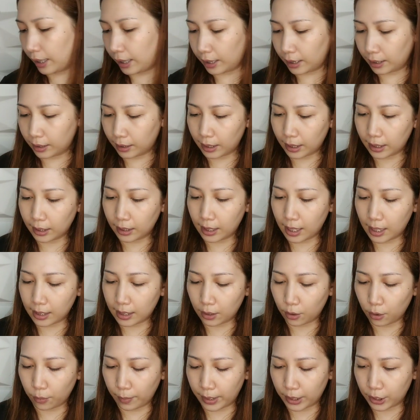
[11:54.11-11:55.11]
And tingnan
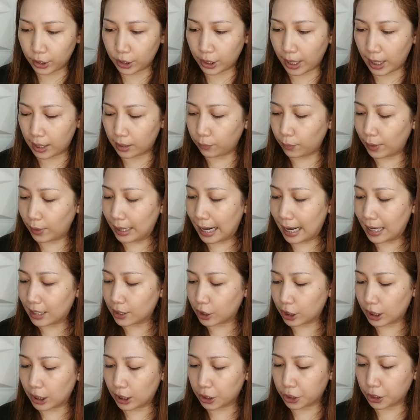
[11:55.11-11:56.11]
natin kung may shade.
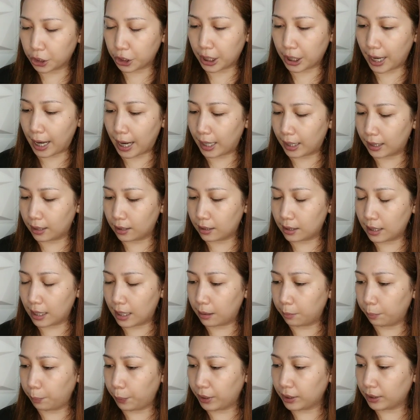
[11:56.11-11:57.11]
Wala siyang shade
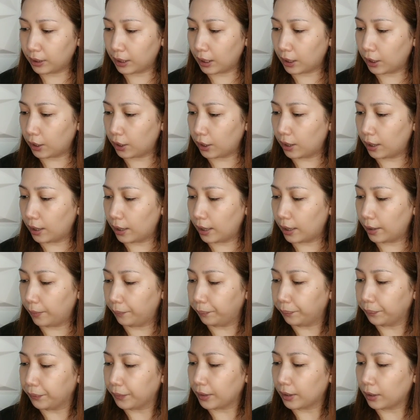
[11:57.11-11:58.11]
in
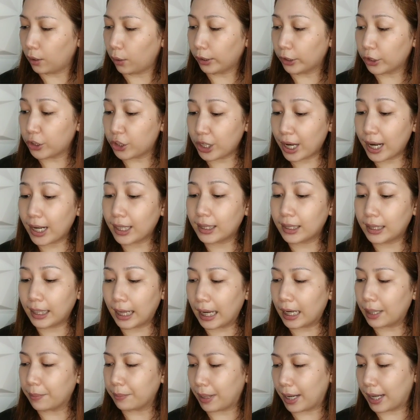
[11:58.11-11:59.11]
particular. Or shade
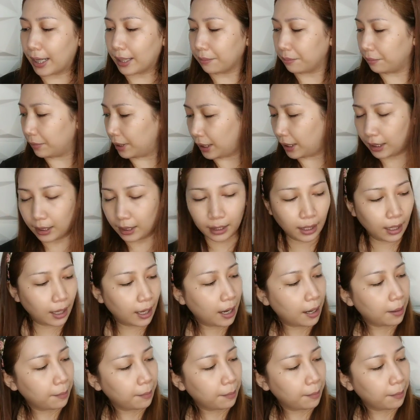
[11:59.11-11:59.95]
name, I mean.